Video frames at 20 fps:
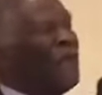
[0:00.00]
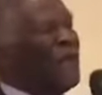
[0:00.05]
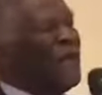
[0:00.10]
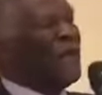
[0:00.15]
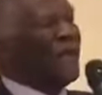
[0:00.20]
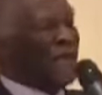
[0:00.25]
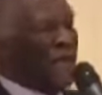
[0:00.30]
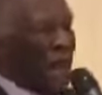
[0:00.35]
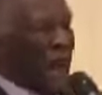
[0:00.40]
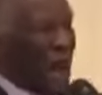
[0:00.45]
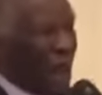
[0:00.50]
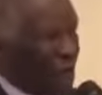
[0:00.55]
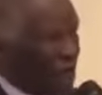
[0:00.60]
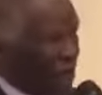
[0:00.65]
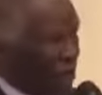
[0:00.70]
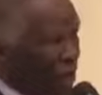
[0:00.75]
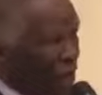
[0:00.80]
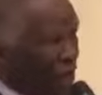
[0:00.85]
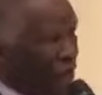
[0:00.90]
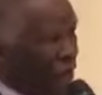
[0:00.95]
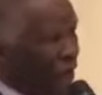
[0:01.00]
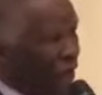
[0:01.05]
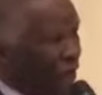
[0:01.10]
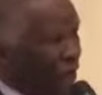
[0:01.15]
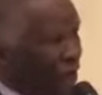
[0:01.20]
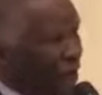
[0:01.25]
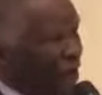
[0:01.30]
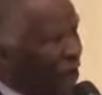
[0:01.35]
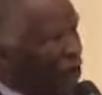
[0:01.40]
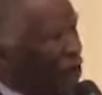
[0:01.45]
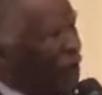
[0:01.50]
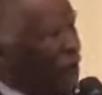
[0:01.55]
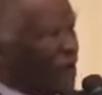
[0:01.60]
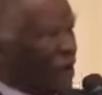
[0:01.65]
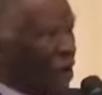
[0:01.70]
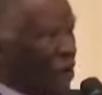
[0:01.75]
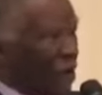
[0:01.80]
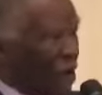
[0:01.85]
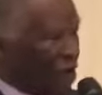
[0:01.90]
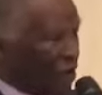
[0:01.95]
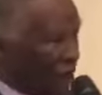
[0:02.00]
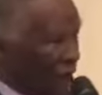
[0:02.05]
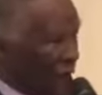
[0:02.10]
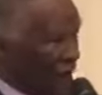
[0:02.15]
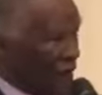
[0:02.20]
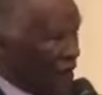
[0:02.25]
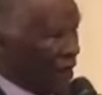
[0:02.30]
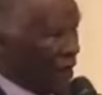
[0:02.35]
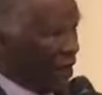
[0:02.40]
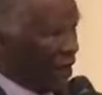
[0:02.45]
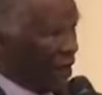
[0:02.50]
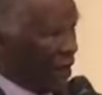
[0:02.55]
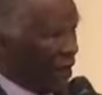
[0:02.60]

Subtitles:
even his name was South African.